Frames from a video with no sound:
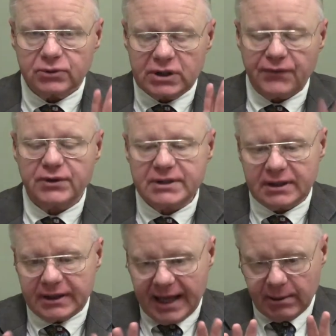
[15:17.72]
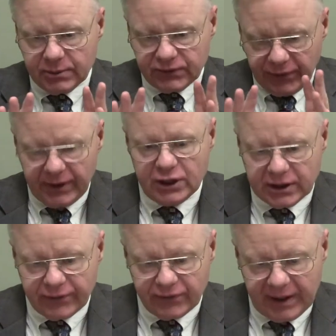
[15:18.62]
Jefferson and Adams fought each
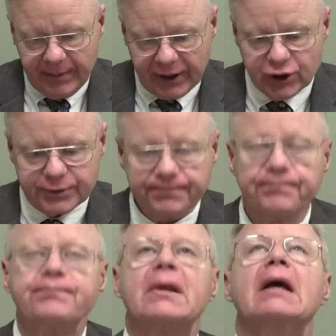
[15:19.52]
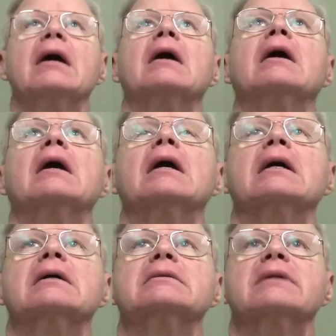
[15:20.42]
other very much.
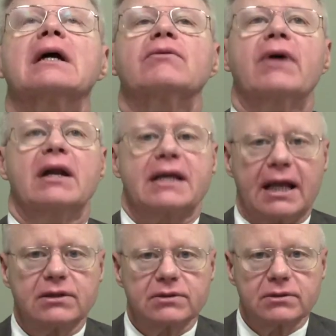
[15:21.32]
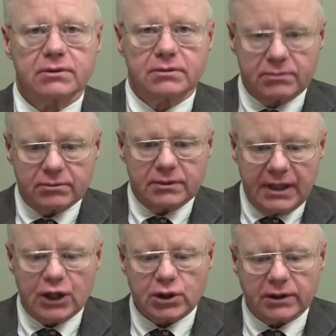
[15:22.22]
They ran against
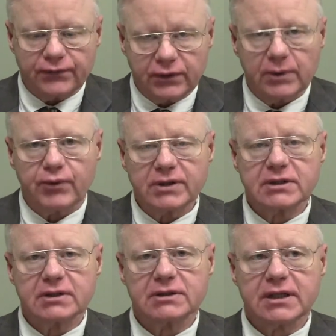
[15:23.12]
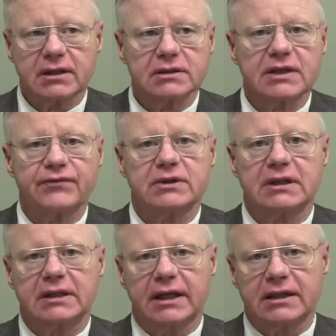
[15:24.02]
each other for the presidency in
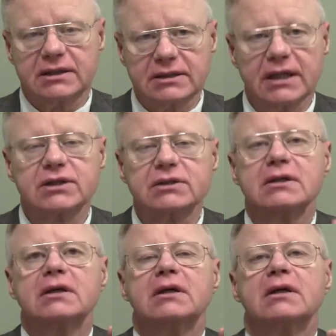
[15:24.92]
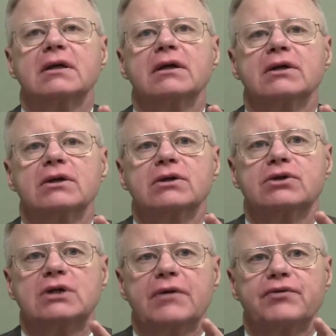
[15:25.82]
1796.
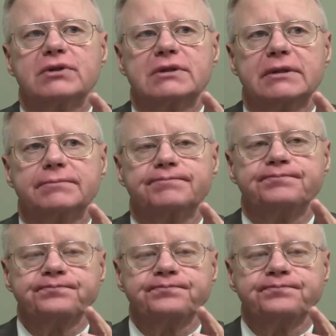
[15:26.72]
Jefferson